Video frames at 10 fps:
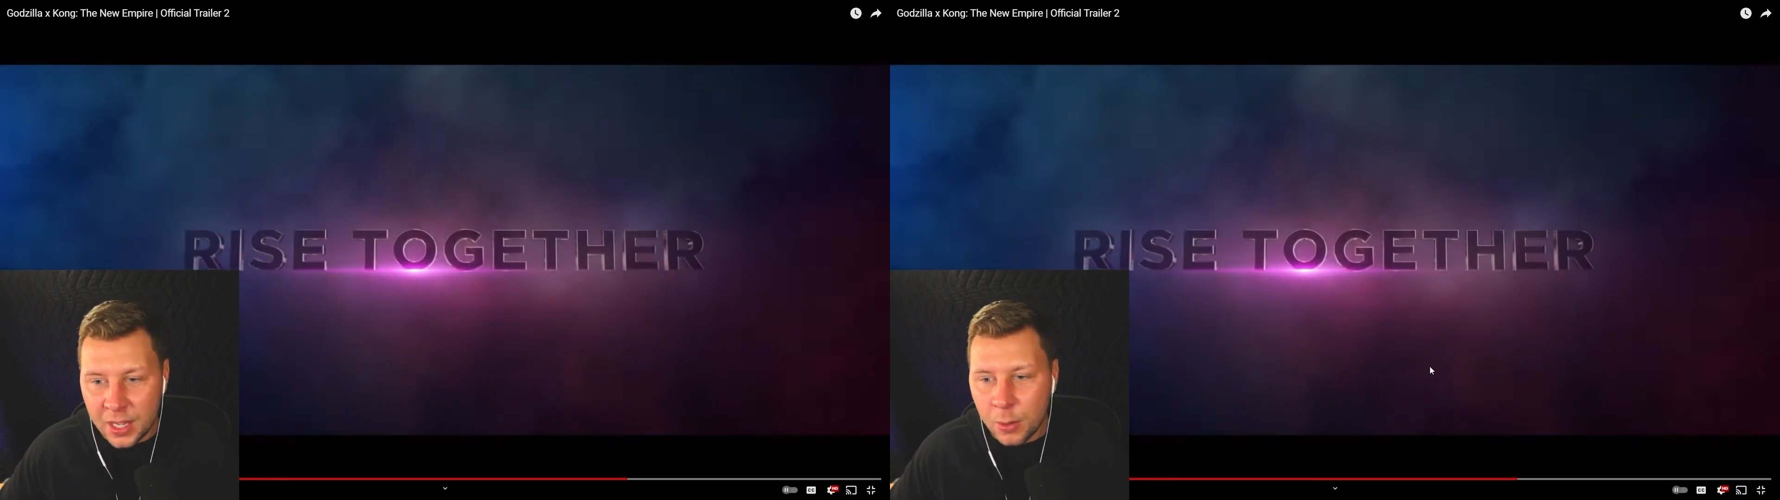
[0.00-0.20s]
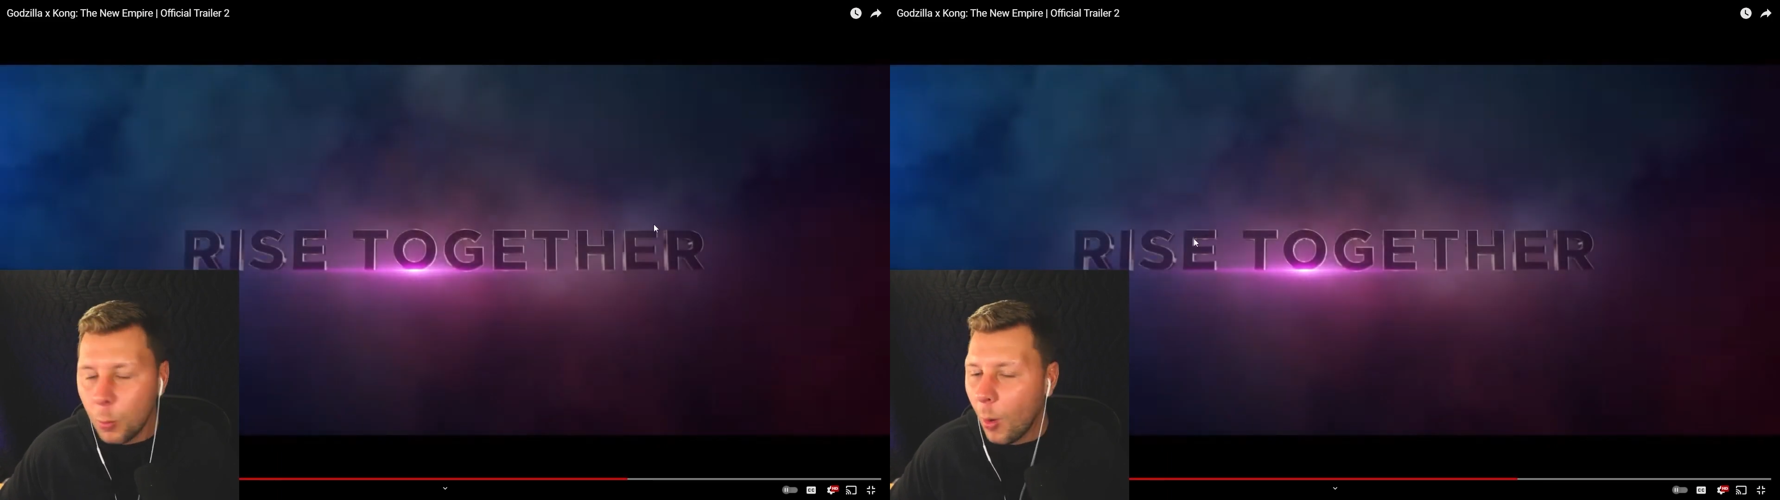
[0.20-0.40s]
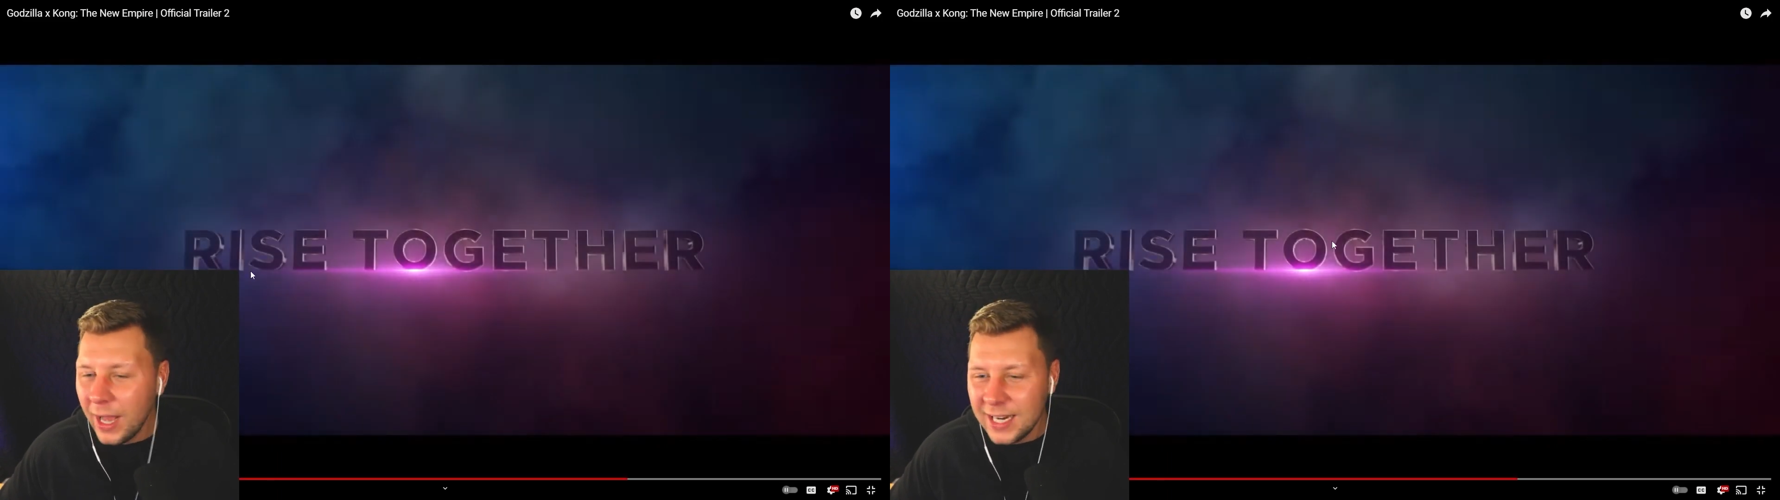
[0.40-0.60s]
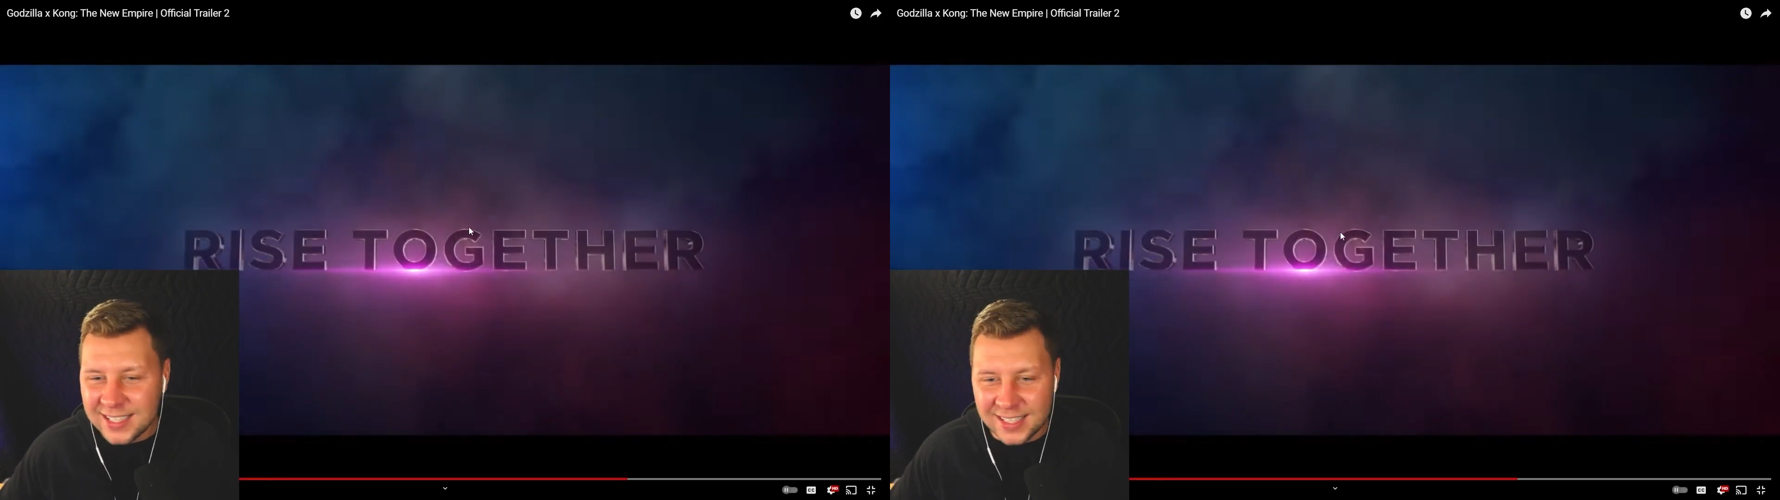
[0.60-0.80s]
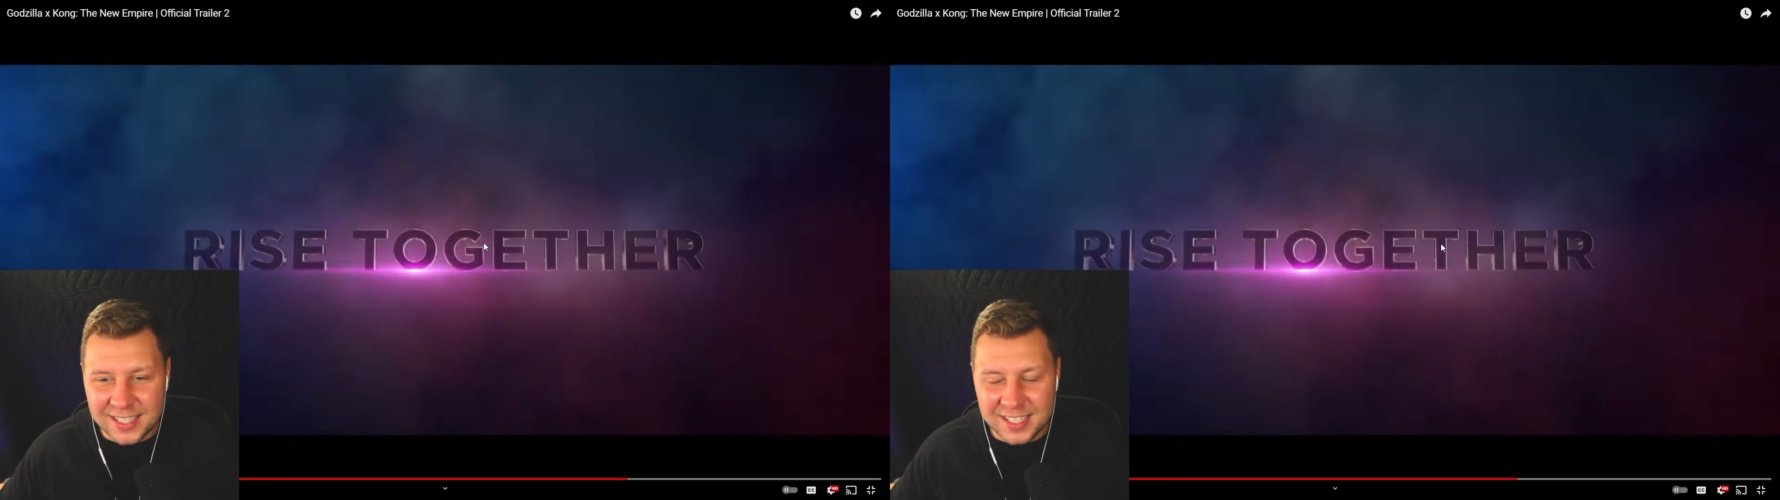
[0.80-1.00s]
Why does
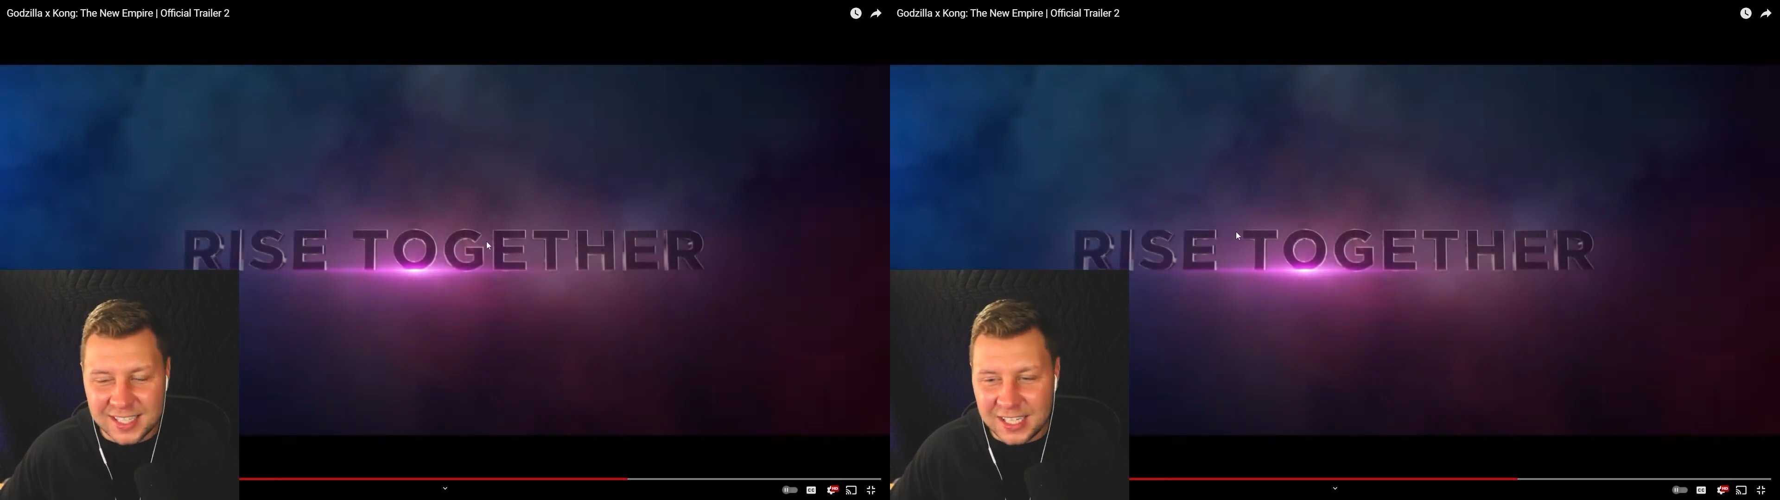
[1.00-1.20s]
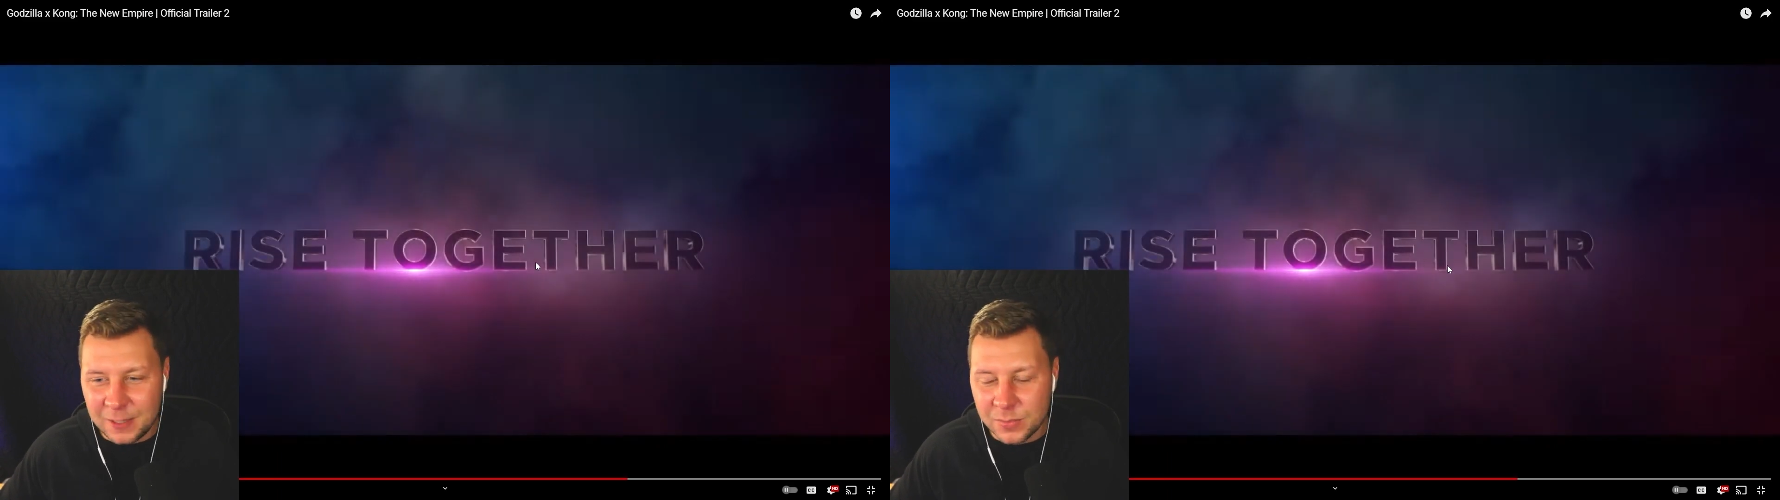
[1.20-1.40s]
this seem